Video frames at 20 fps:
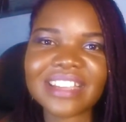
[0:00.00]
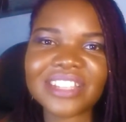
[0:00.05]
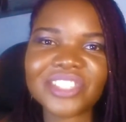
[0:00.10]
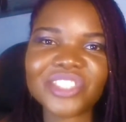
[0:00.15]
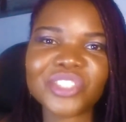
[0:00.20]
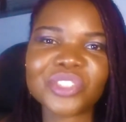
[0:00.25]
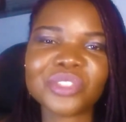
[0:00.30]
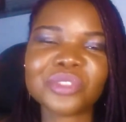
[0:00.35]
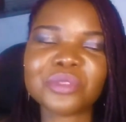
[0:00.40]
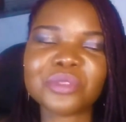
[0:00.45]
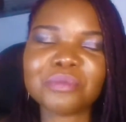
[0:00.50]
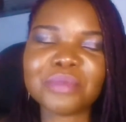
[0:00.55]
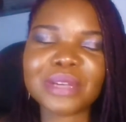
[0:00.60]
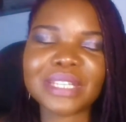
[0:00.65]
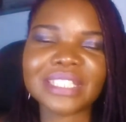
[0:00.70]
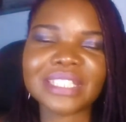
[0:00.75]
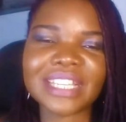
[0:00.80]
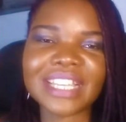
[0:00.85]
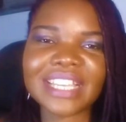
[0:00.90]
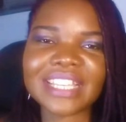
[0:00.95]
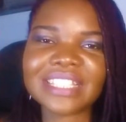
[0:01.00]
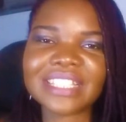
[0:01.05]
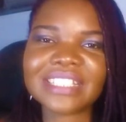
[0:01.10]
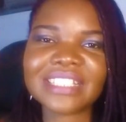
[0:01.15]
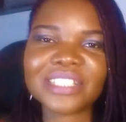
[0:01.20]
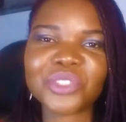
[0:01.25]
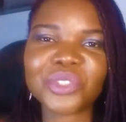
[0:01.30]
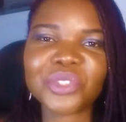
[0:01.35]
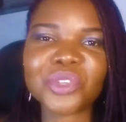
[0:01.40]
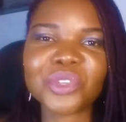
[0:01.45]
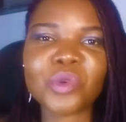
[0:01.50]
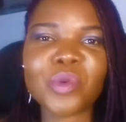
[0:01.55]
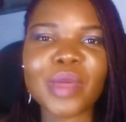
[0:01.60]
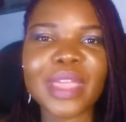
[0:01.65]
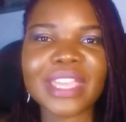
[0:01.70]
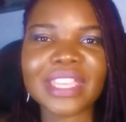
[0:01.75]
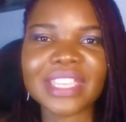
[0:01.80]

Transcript: Just too bad that I really don't know where